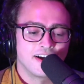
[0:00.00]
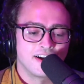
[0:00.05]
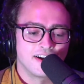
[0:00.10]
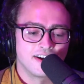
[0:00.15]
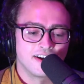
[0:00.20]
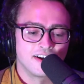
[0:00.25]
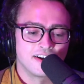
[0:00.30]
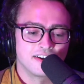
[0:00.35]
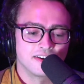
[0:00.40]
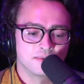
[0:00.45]

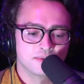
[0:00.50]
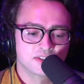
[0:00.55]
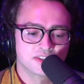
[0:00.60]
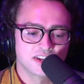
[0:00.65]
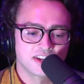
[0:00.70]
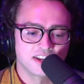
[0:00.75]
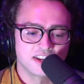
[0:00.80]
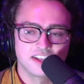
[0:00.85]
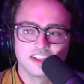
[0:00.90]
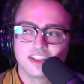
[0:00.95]
and it was
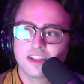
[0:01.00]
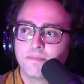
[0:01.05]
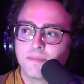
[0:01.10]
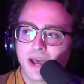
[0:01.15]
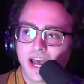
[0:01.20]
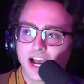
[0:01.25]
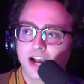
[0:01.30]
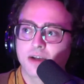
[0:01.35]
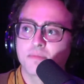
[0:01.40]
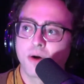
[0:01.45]
like in the
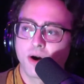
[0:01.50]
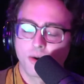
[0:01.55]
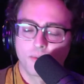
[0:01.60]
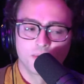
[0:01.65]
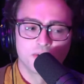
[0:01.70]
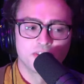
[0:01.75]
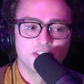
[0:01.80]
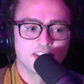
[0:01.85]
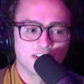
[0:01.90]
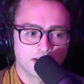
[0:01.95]
back part
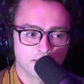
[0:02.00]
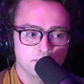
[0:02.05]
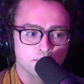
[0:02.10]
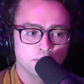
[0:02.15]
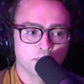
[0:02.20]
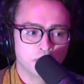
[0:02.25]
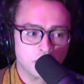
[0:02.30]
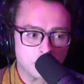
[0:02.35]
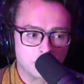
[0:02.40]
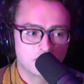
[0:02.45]
where they like
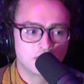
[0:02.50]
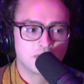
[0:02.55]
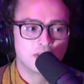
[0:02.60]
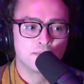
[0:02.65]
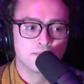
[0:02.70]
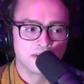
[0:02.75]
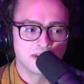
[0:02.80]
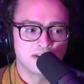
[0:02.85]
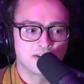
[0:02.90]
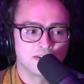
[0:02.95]
brewed the
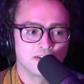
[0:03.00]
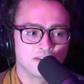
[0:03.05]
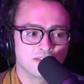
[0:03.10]
beer,